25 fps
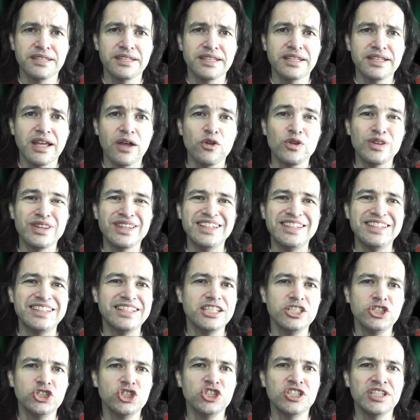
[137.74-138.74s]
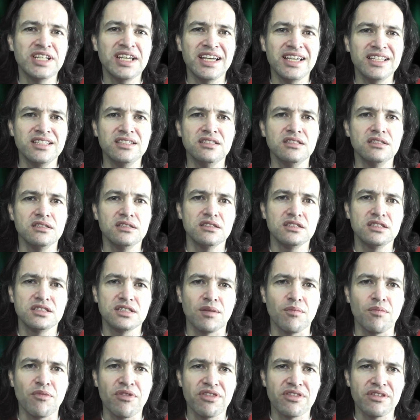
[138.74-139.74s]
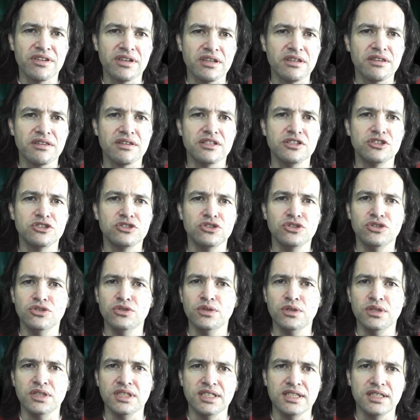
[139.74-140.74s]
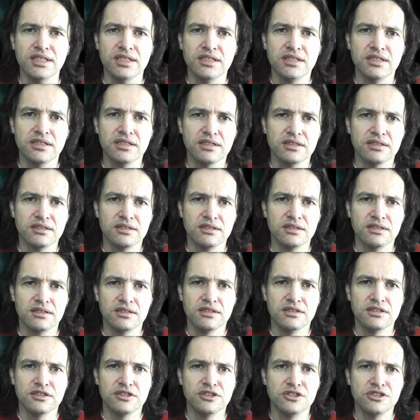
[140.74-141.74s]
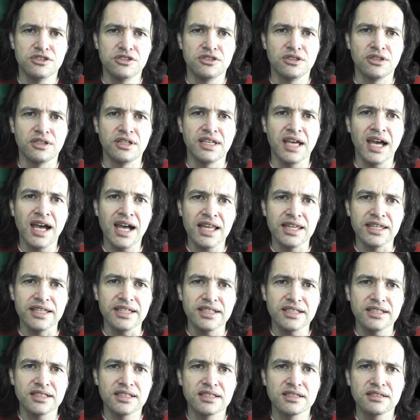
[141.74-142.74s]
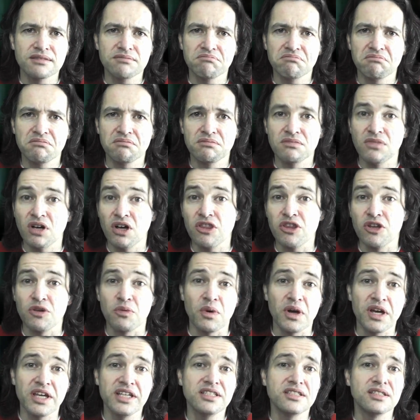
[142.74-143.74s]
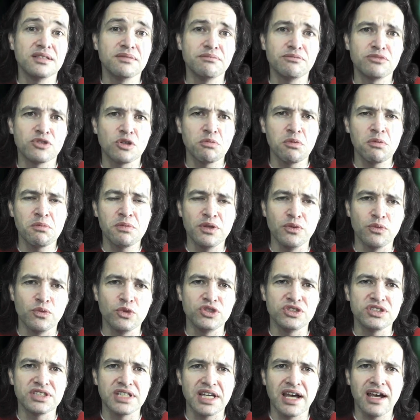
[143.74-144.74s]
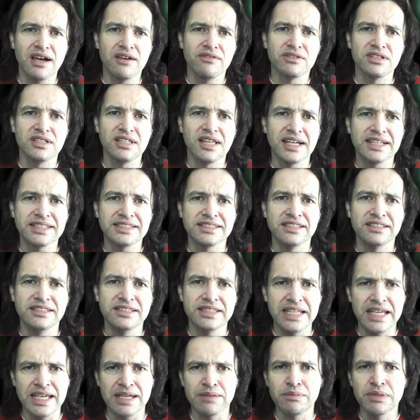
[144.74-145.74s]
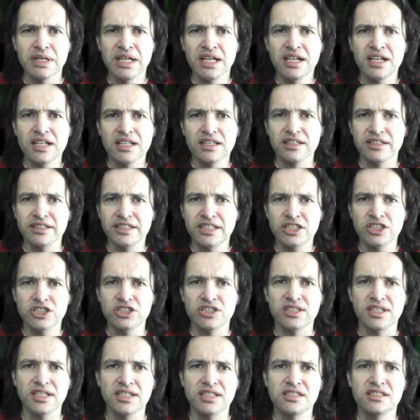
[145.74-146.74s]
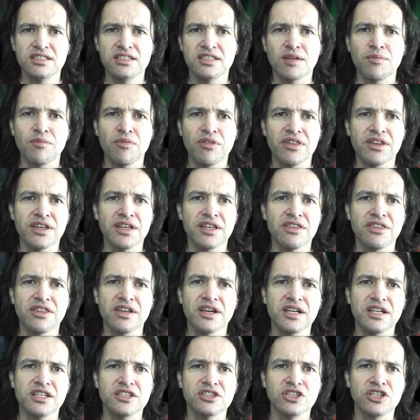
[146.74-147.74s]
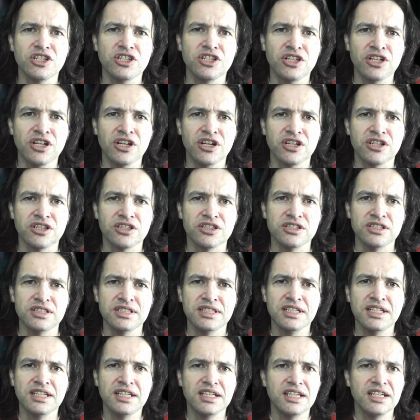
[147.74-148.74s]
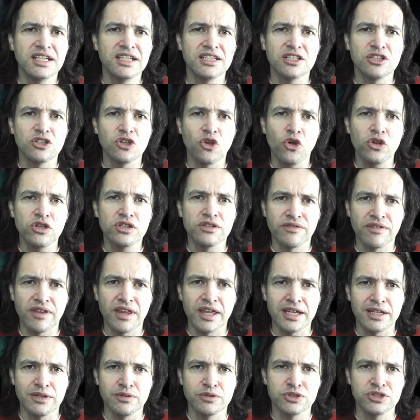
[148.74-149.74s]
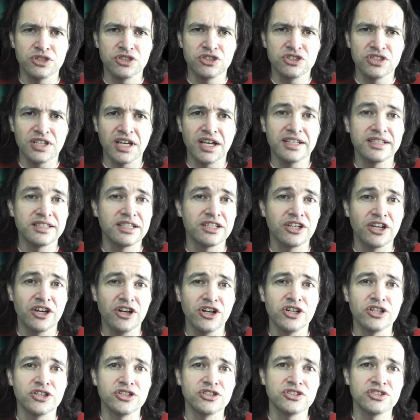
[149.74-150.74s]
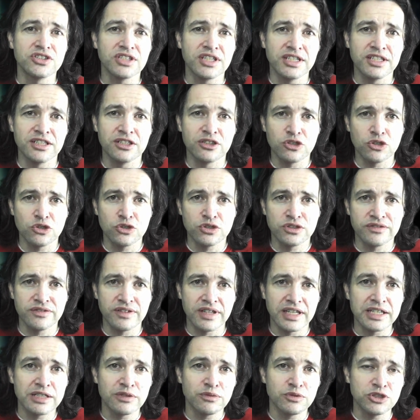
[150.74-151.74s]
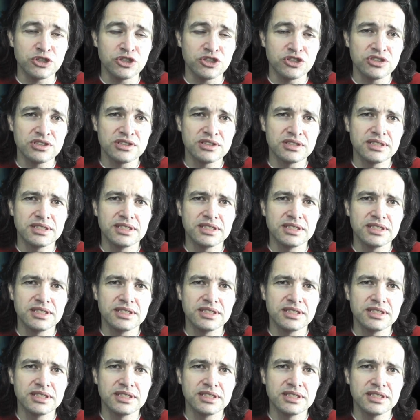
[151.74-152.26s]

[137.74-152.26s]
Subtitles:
Now, lenition isn't something that's unique to Gaelic. Otherwise, it probably wouldn't have a Latin name. Lenition is something that has occurred in a lot of languages and occurs in a lot of languages.